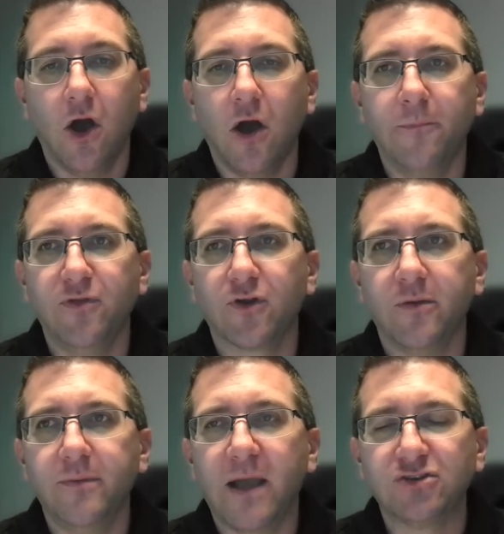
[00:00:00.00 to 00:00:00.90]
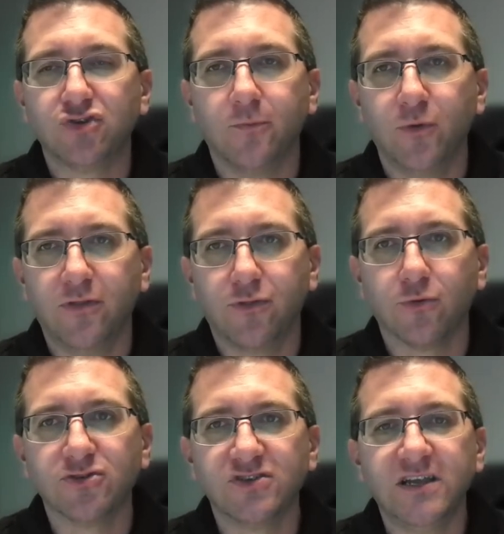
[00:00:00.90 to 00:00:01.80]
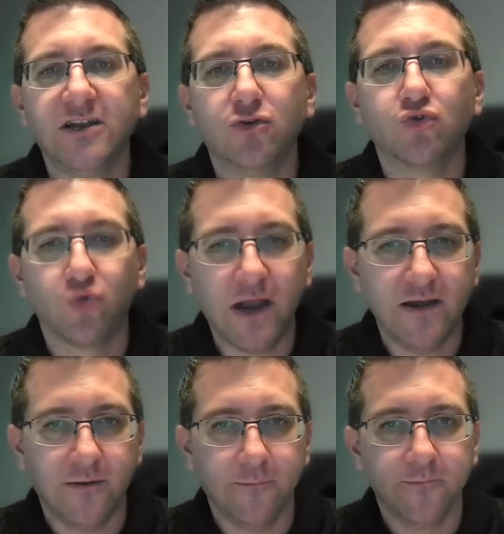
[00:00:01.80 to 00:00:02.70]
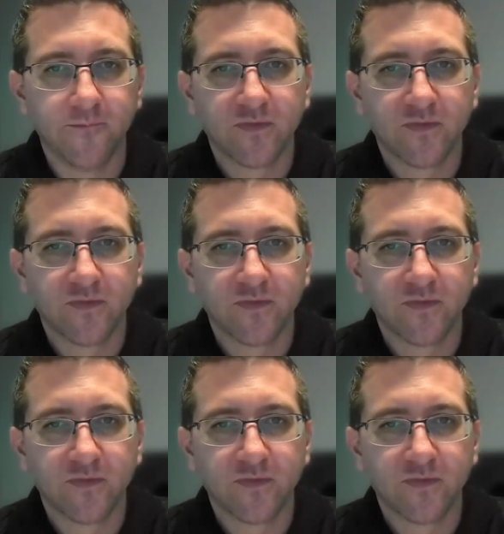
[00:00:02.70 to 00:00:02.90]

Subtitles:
But they're going to be matched up with third-seeded Creighton.